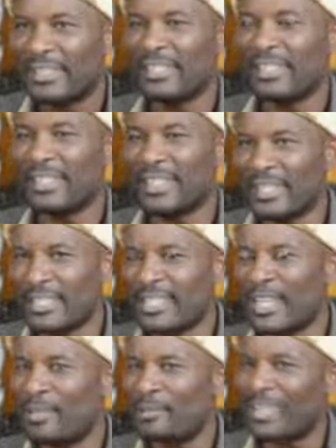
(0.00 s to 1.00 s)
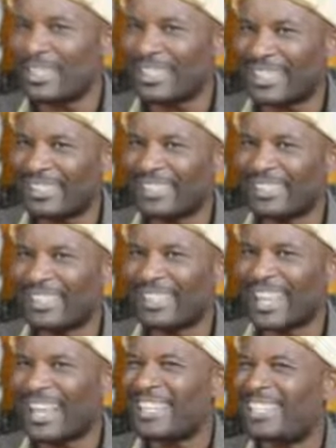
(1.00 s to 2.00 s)
Yes, I'm a king.
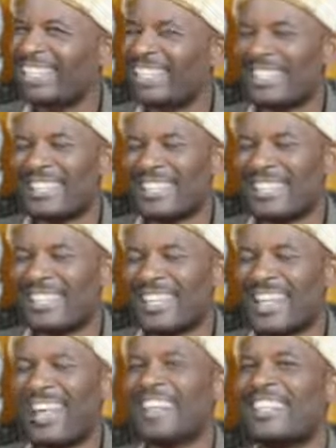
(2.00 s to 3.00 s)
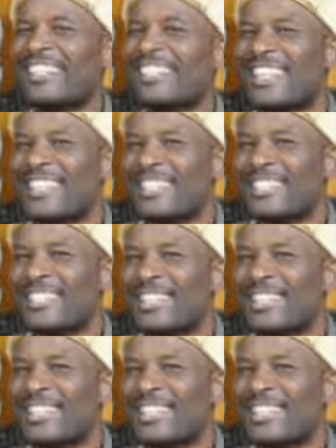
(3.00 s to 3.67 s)
I see, I understand.